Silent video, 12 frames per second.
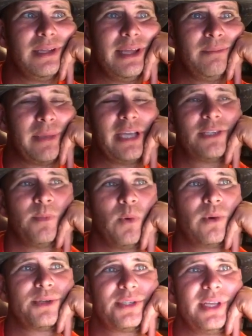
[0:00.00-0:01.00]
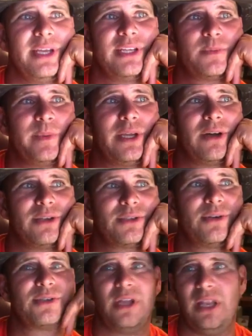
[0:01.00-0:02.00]
it makes more sense because
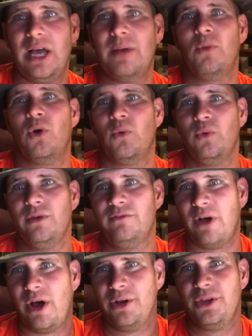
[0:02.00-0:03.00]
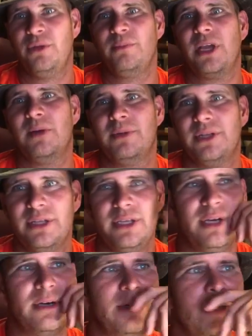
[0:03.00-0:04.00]
there's a lot more wood volume coming to the
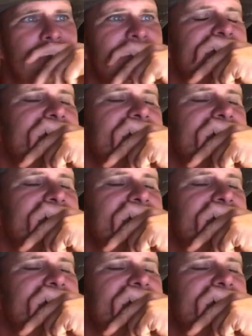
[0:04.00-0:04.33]
yard.